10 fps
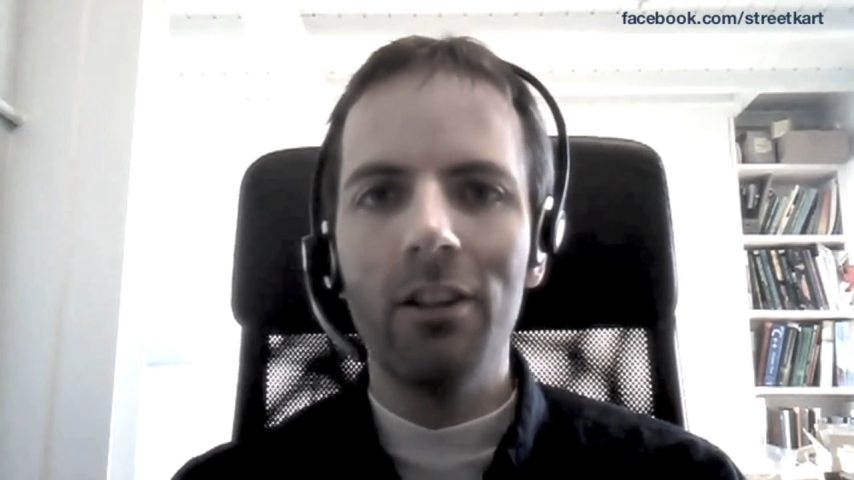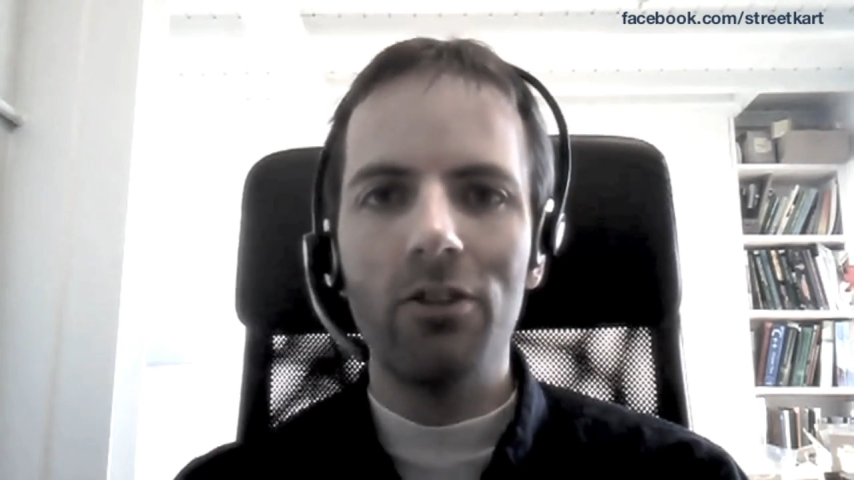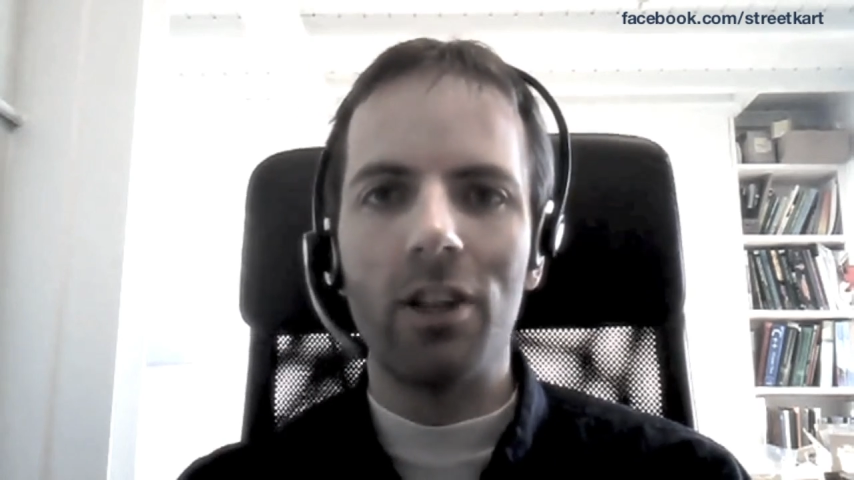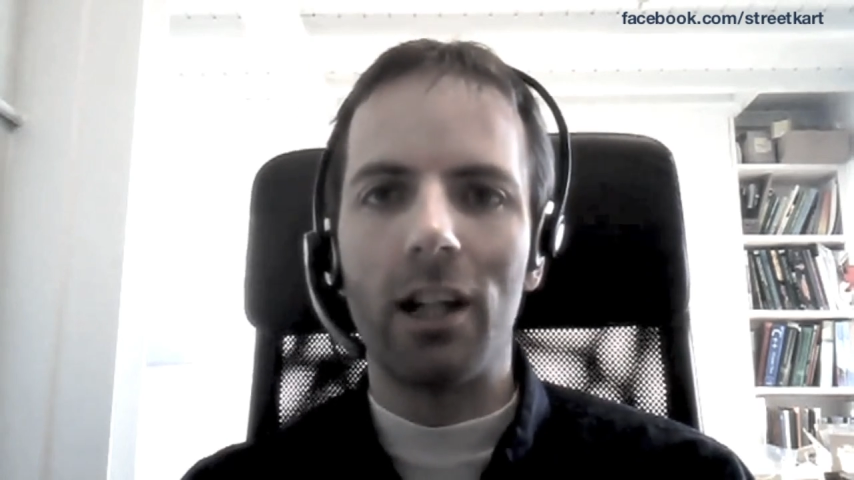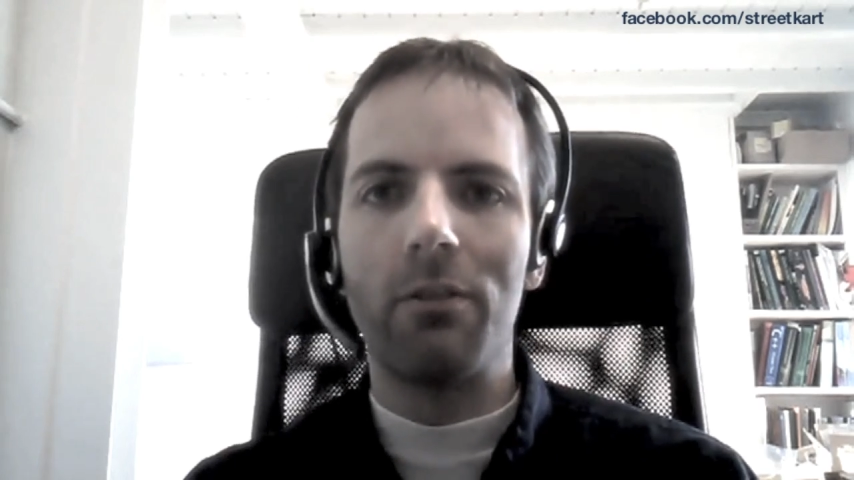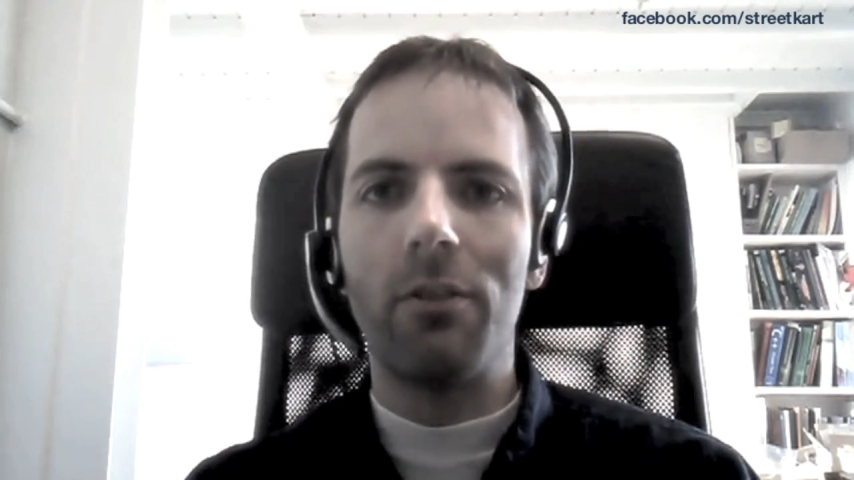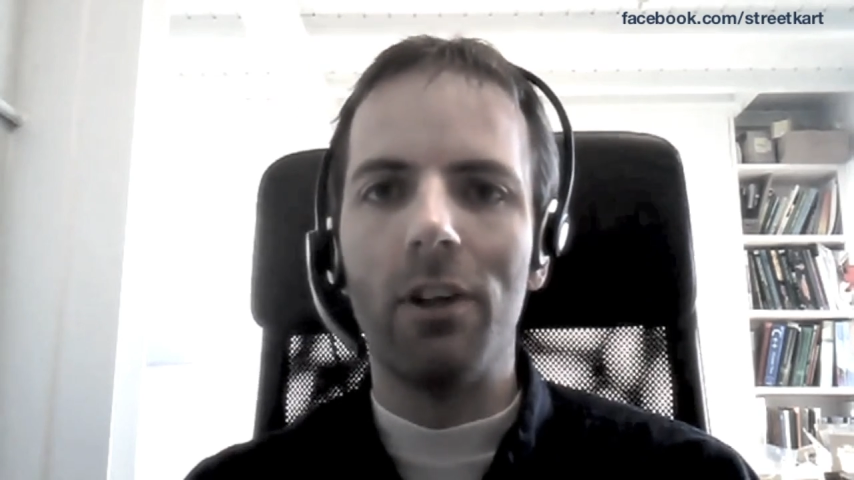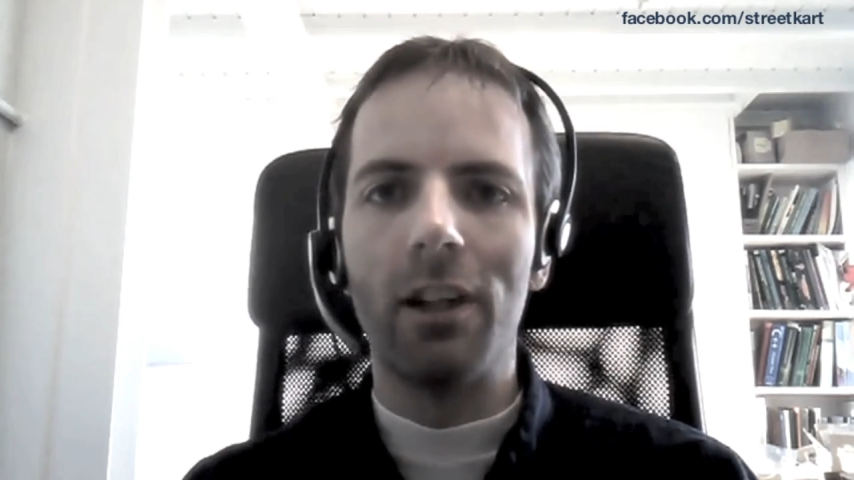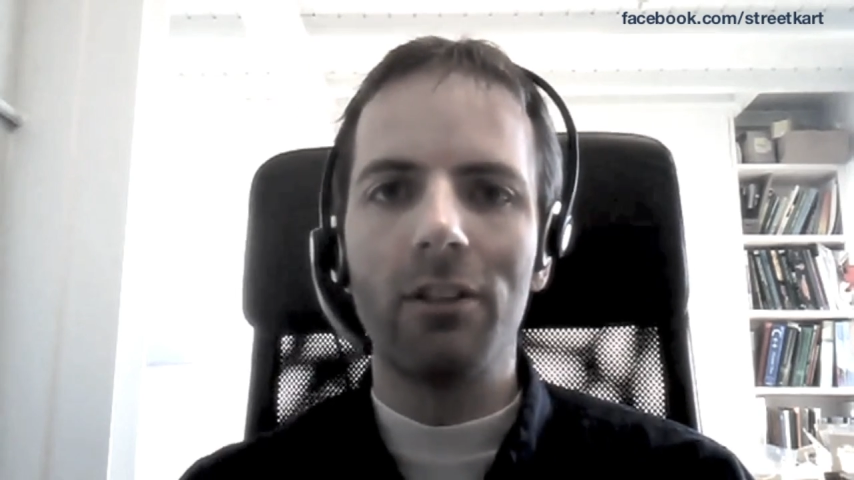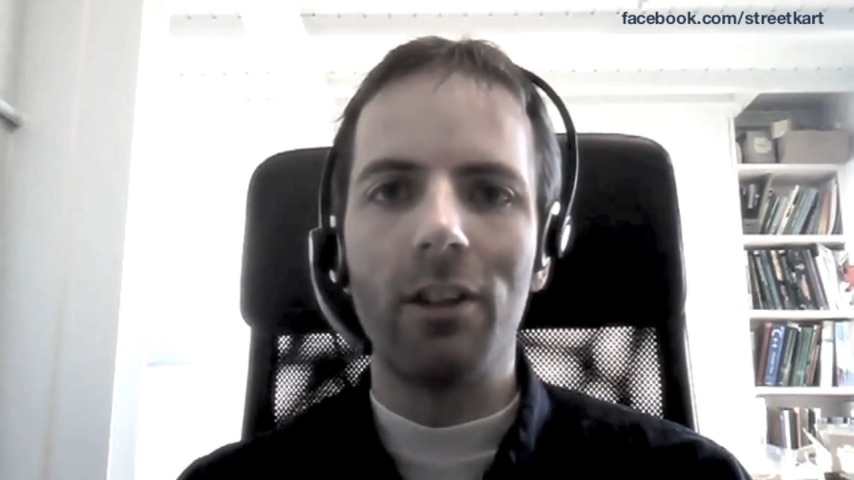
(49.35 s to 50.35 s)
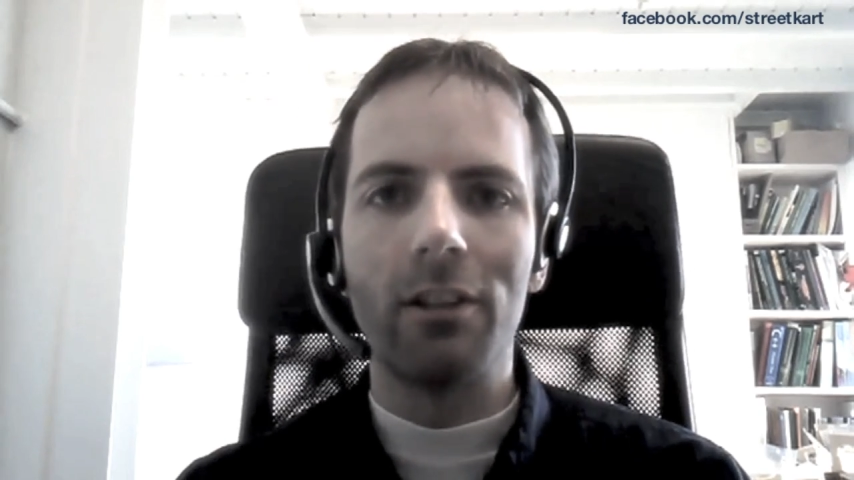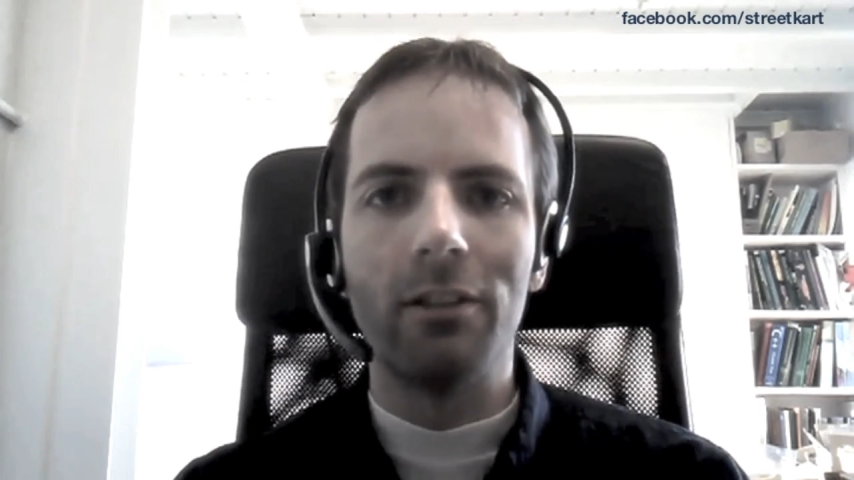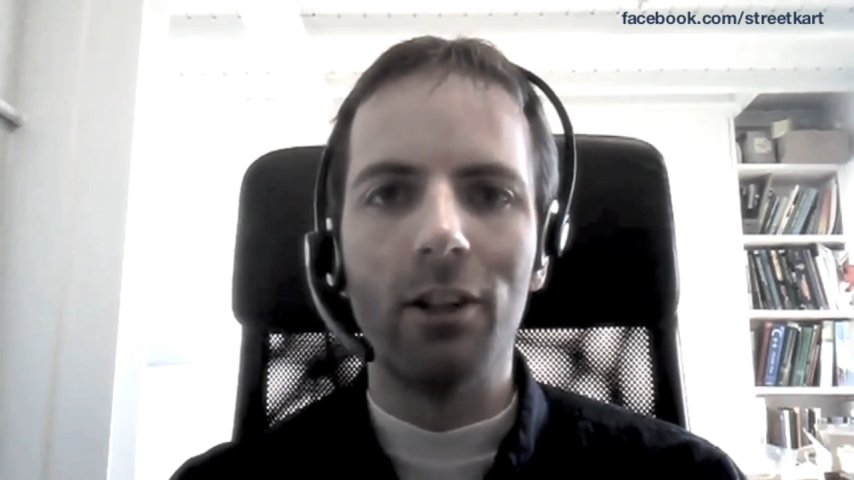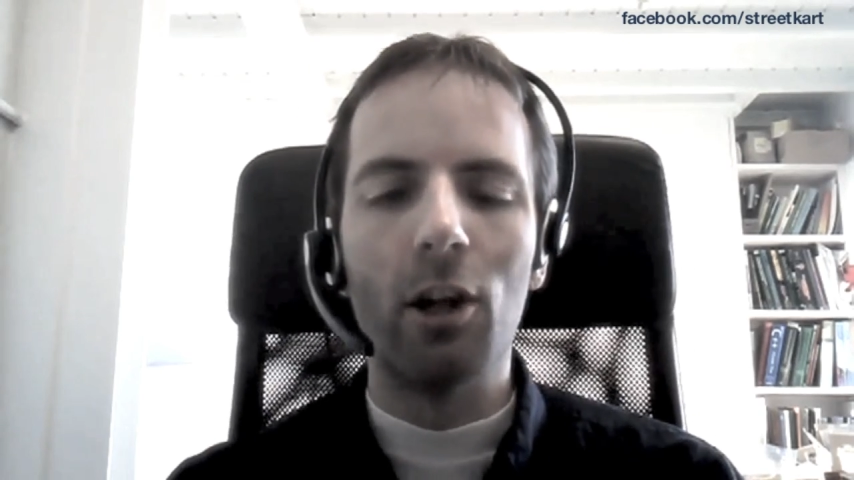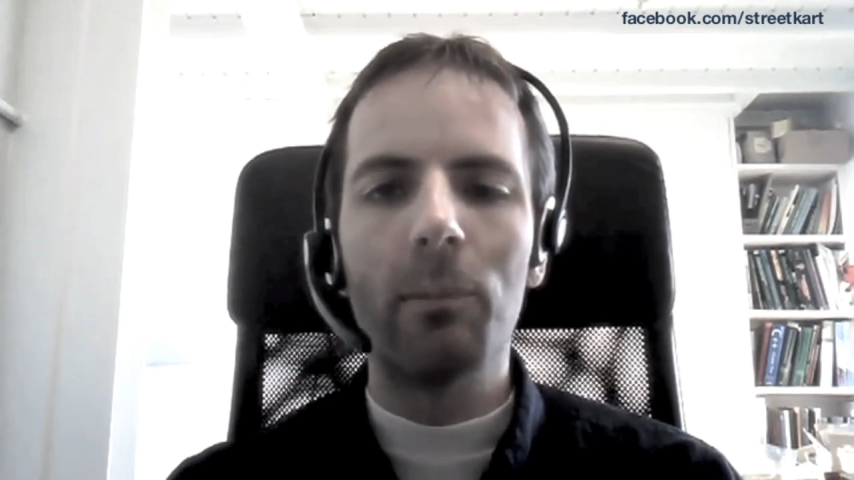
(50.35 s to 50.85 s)
check everything and tighten
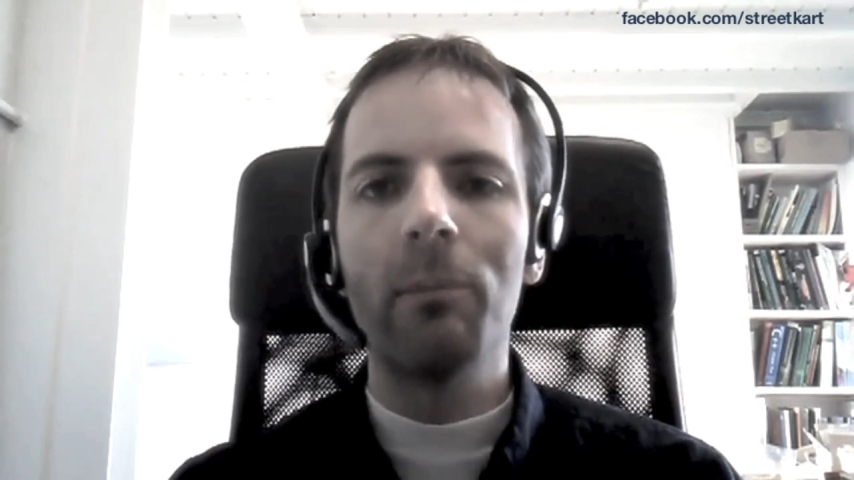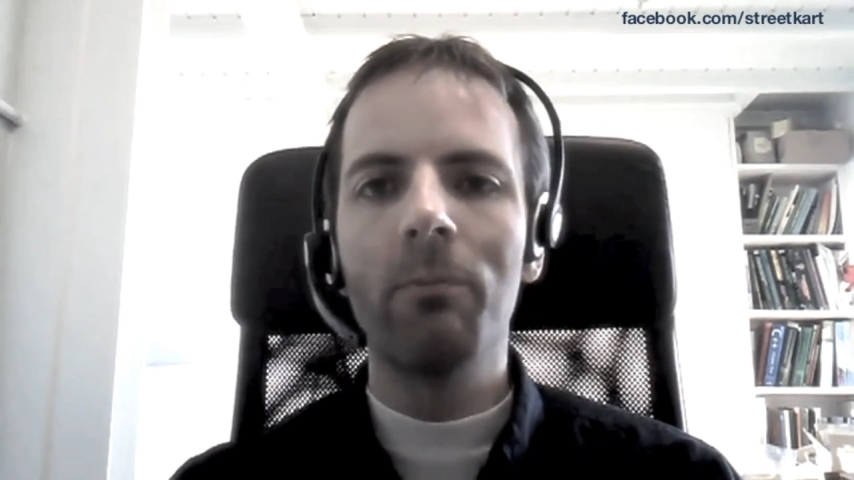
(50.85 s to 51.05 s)
it up,